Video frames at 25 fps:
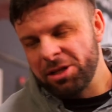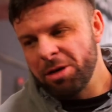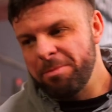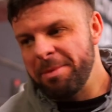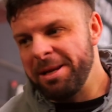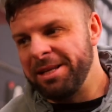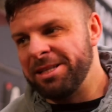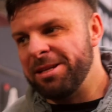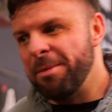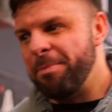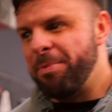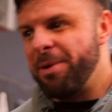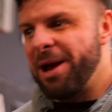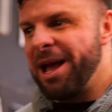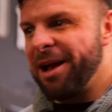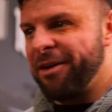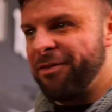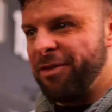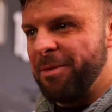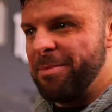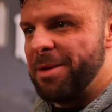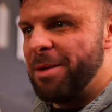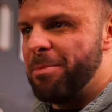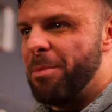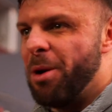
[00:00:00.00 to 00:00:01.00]
took me to break
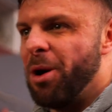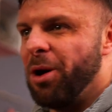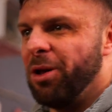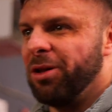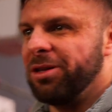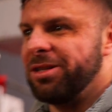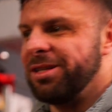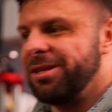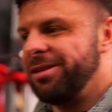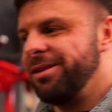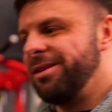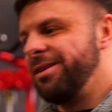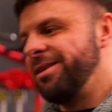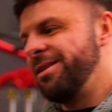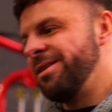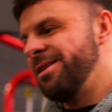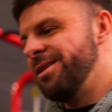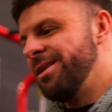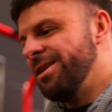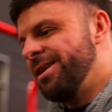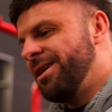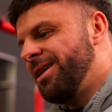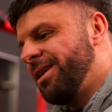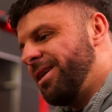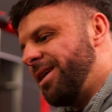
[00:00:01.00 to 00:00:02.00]
from the mould.
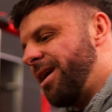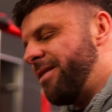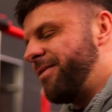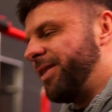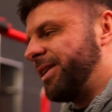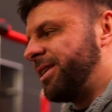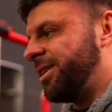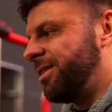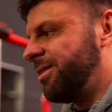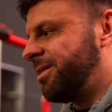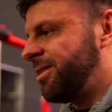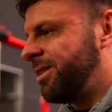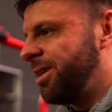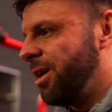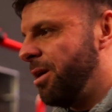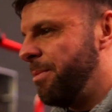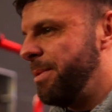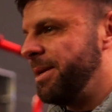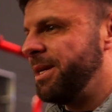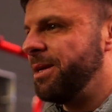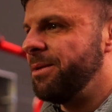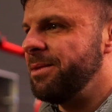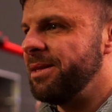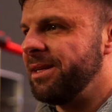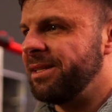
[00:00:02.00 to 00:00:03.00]
If I'd still
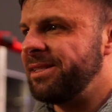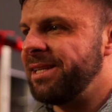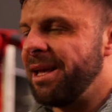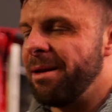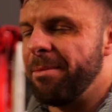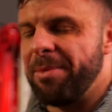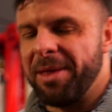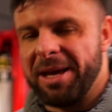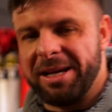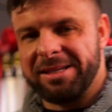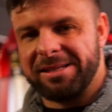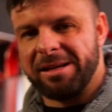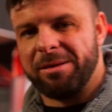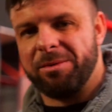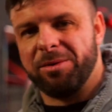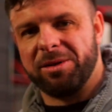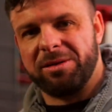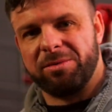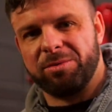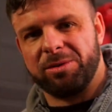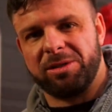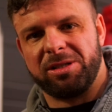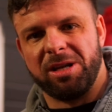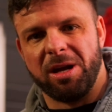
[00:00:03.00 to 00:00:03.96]
been doing the same things I was